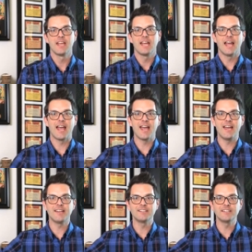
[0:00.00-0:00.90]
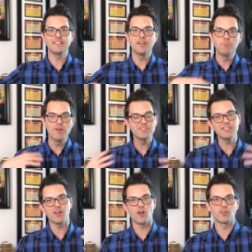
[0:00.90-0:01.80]
And, you know, most of
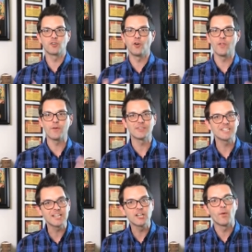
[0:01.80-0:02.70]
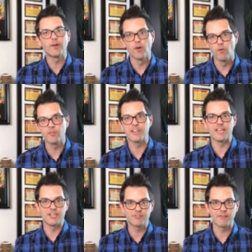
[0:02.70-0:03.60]
the article, they were just kind of going over the
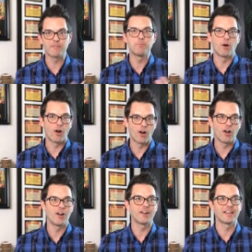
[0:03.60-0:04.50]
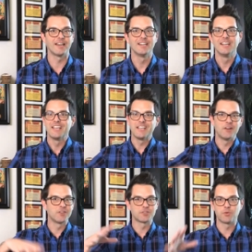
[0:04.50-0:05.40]
history of the park and, you
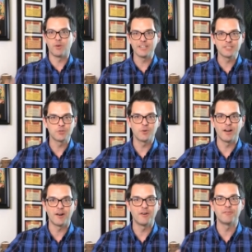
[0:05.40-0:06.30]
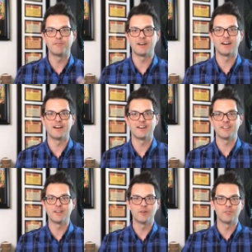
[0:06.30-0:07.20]
know, the 2012, uh,
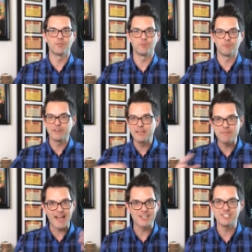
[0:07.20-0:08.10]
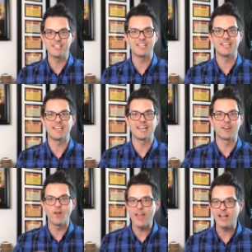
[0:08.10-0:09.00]
you know, reimagining
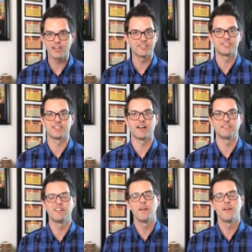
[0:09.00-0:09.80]
and all that good stuff.